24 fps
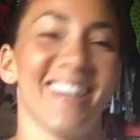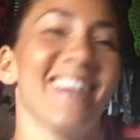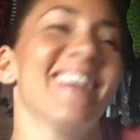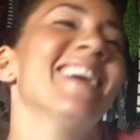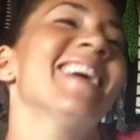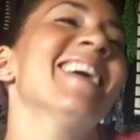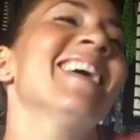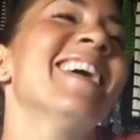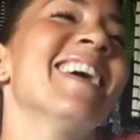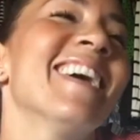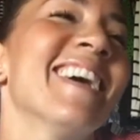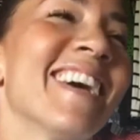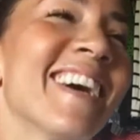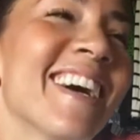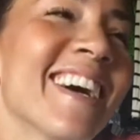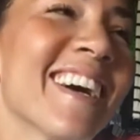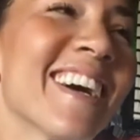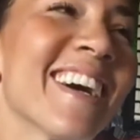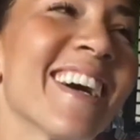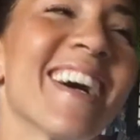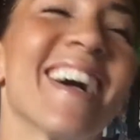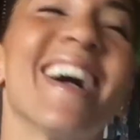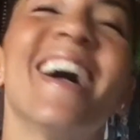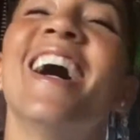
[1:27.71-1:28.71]

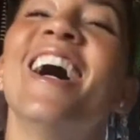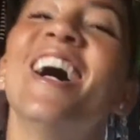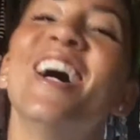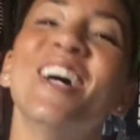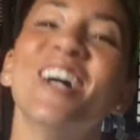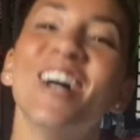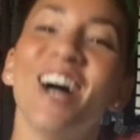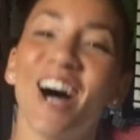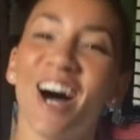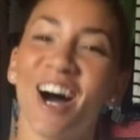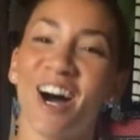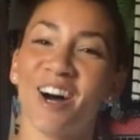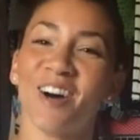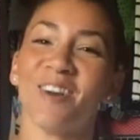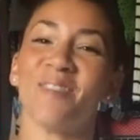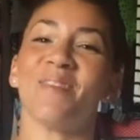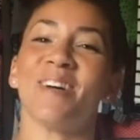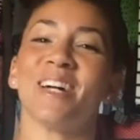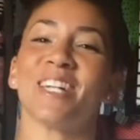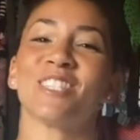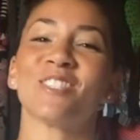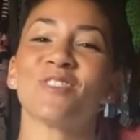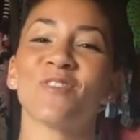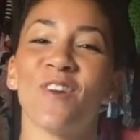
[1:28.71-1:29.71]

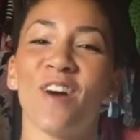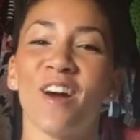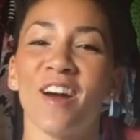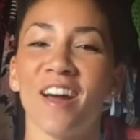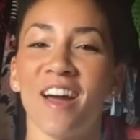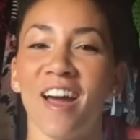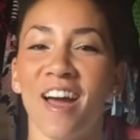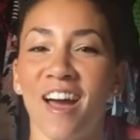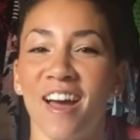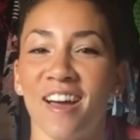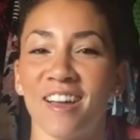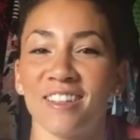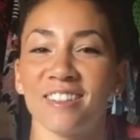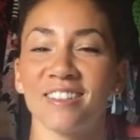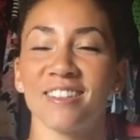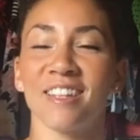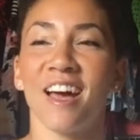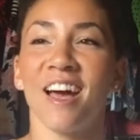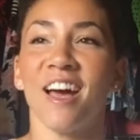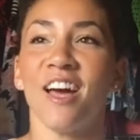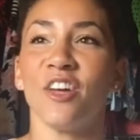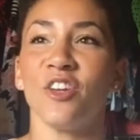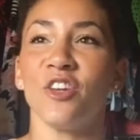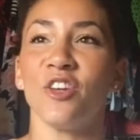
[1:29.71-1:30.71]
As far as,
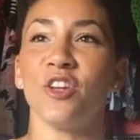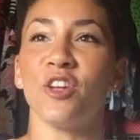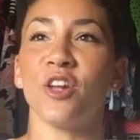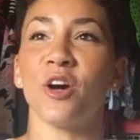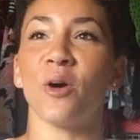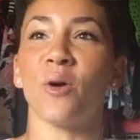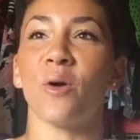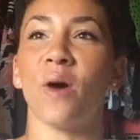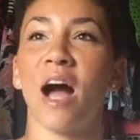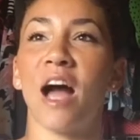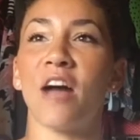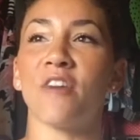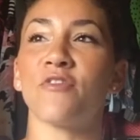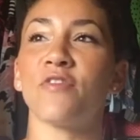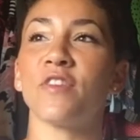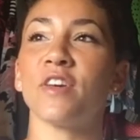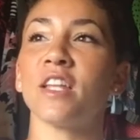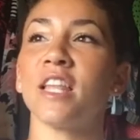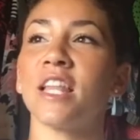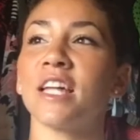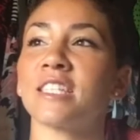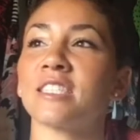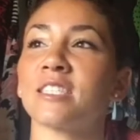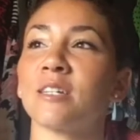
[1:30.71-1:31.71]
I
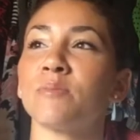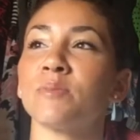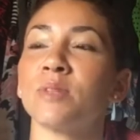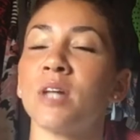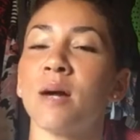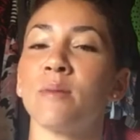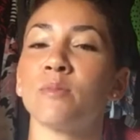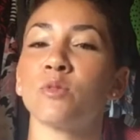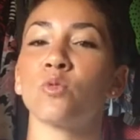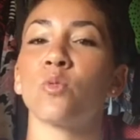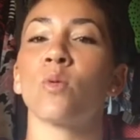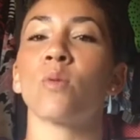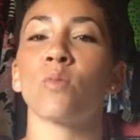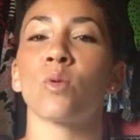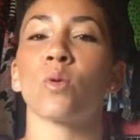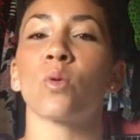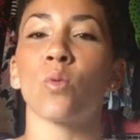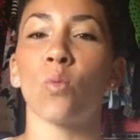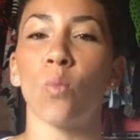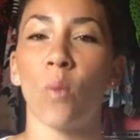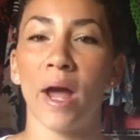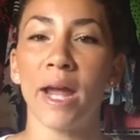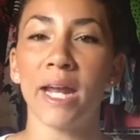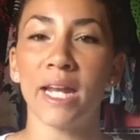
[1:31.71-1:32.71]
feel like sometimes when we're
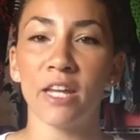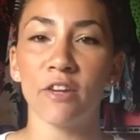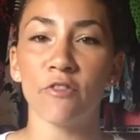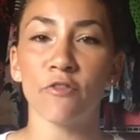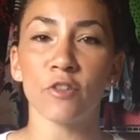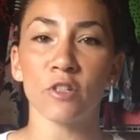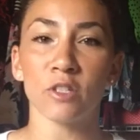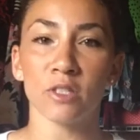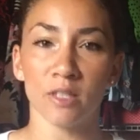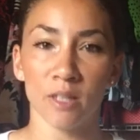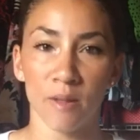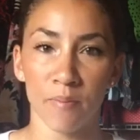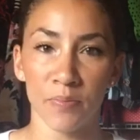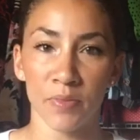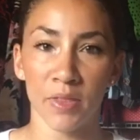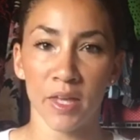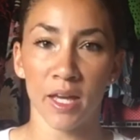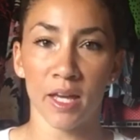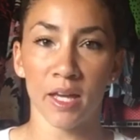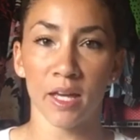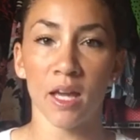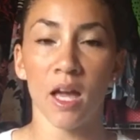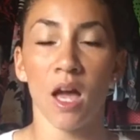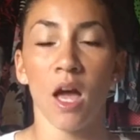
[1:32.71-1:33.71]
waiting for
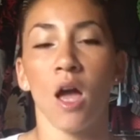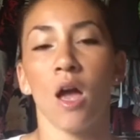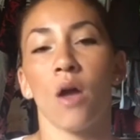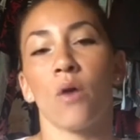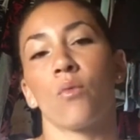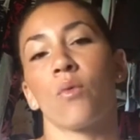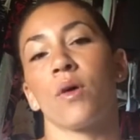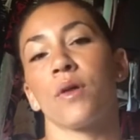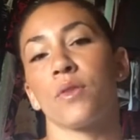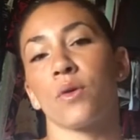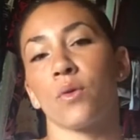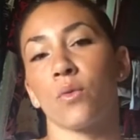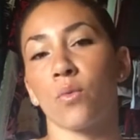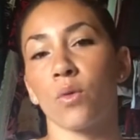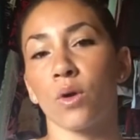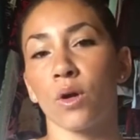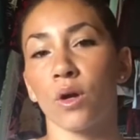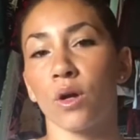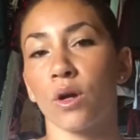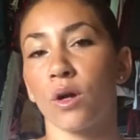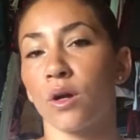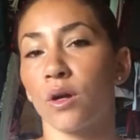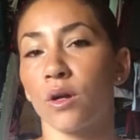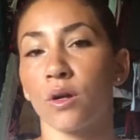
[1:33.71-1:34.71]
something, whether
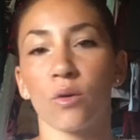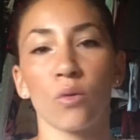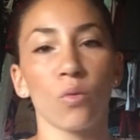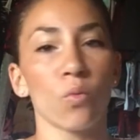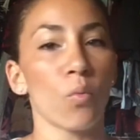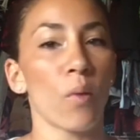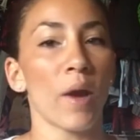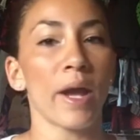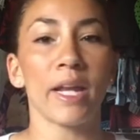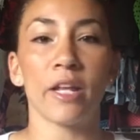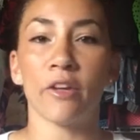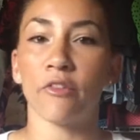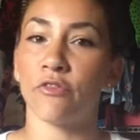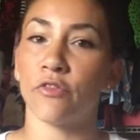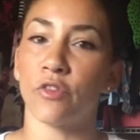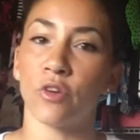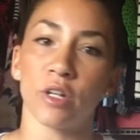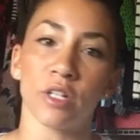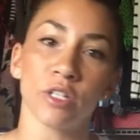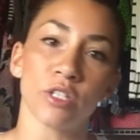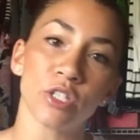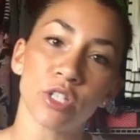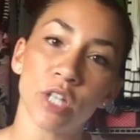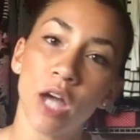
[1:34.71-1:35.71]
we're waiting for
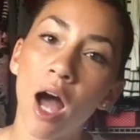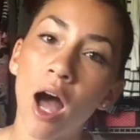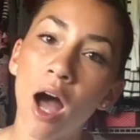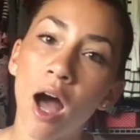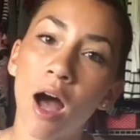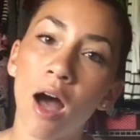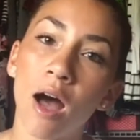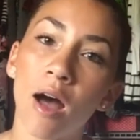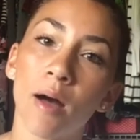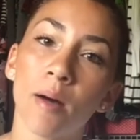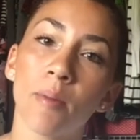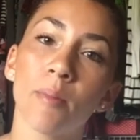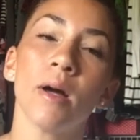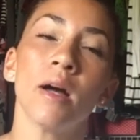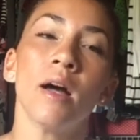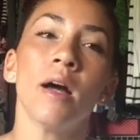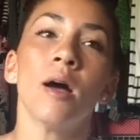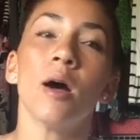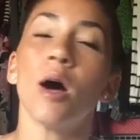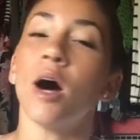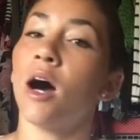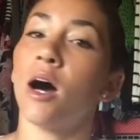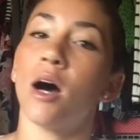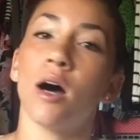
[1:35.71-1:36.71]
a job
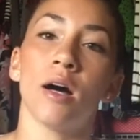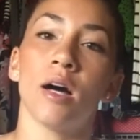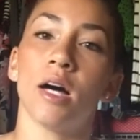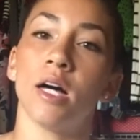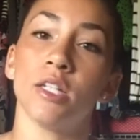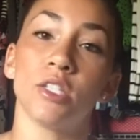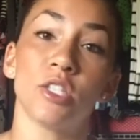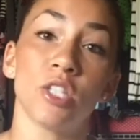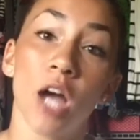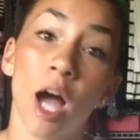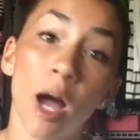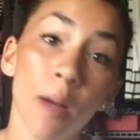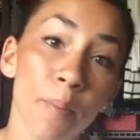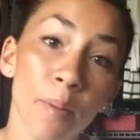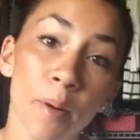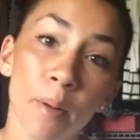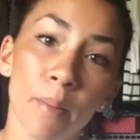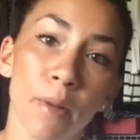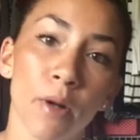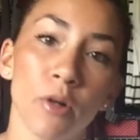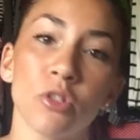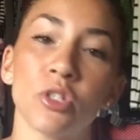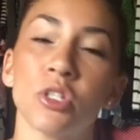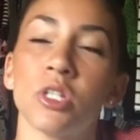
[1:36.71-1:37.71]

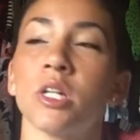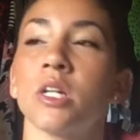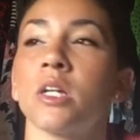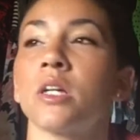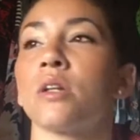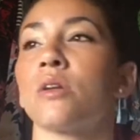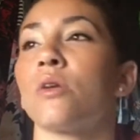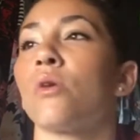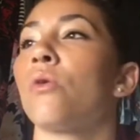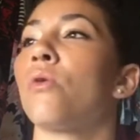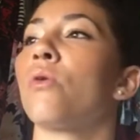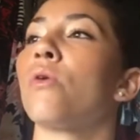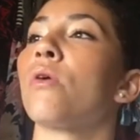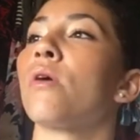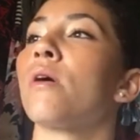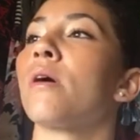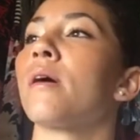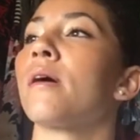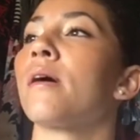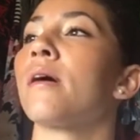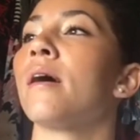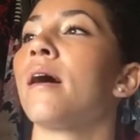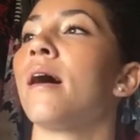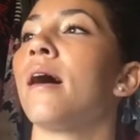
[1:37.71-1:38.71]
promotion,
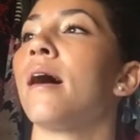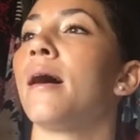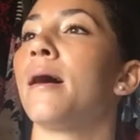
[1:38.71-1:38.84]
or